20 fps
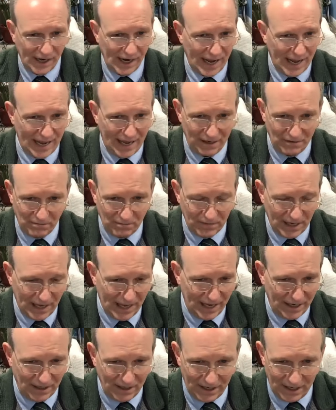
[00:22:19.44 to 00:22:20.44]
and
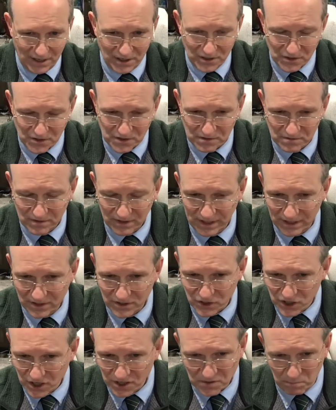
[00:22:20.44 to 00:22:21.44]
is
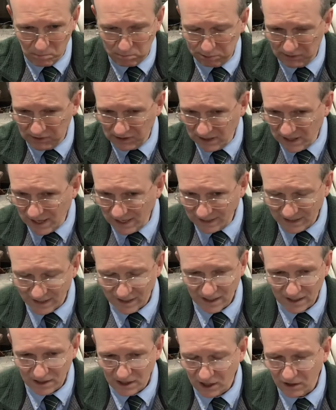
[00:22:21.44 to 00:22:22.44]
just
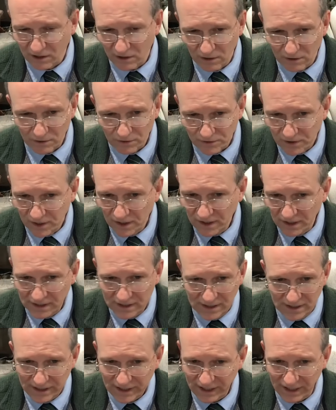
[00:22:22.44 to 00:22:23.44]
blanketed the earth
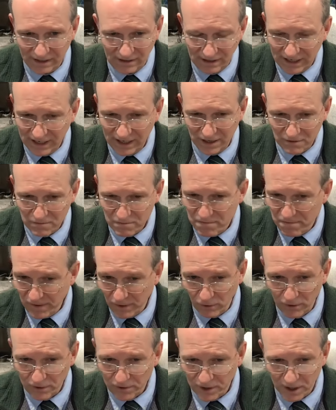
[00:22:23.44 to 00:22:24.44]
in a
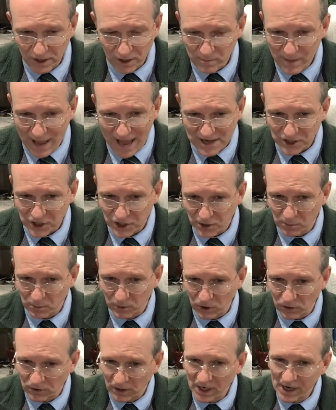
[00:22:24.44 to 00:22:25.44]
filth
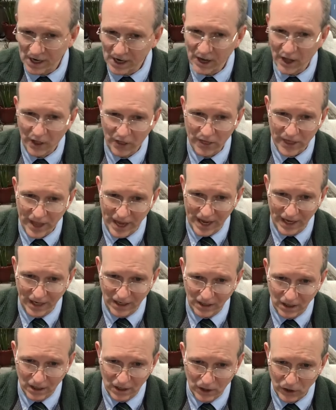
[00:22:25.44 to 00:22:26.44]
unimaginable,
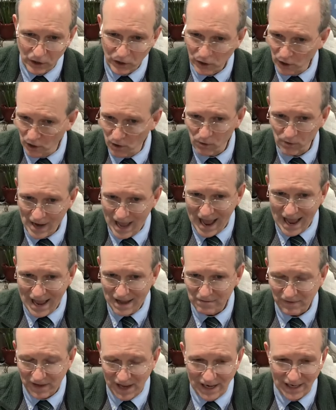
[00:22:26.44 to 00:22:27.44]
then you don't
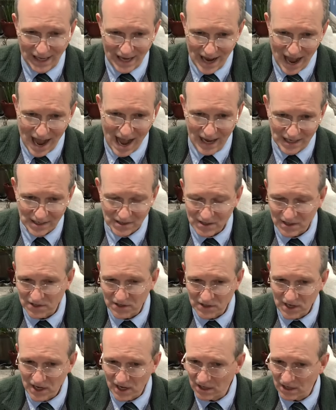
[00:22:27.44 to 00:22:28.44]
have any eyes to
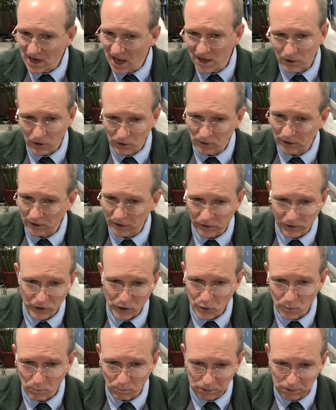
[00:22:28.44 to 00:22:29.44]
see. Not only are
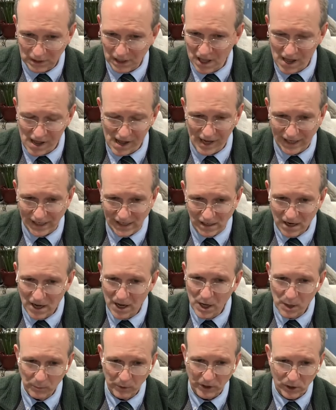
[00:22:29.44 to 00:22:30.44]
you blind,
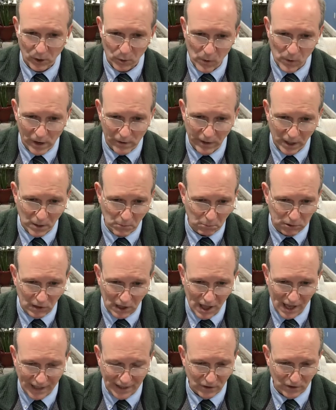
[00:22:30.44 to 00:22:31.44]
but you're wearing
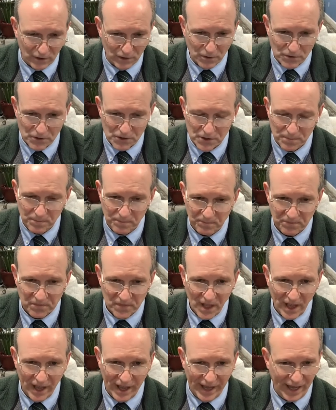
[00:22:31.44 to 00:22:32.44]
blinders,
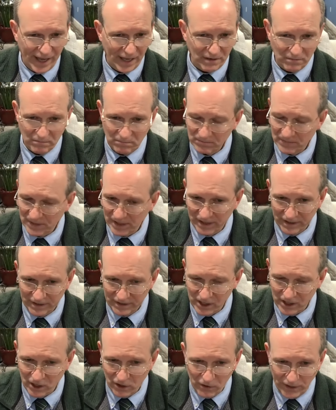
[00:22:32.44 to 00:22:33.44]
and
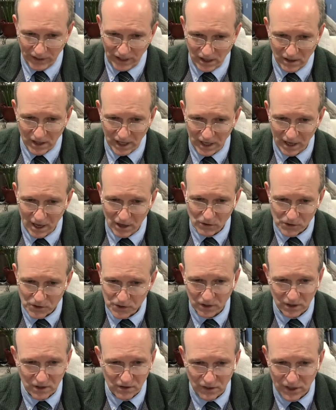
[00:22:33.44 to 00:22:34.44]
anything
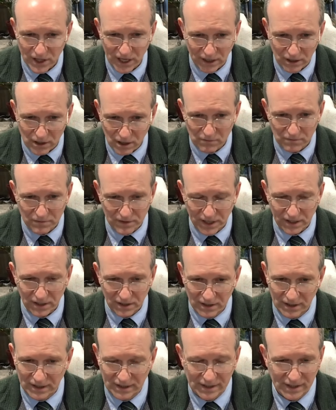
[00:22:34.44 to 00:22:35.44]
else you can think of
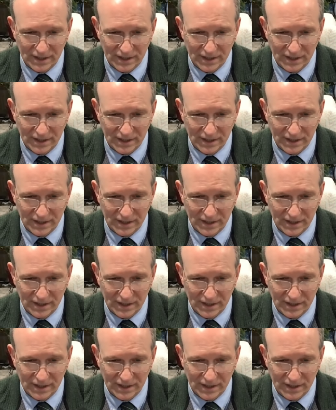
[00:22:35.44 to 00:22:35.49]
that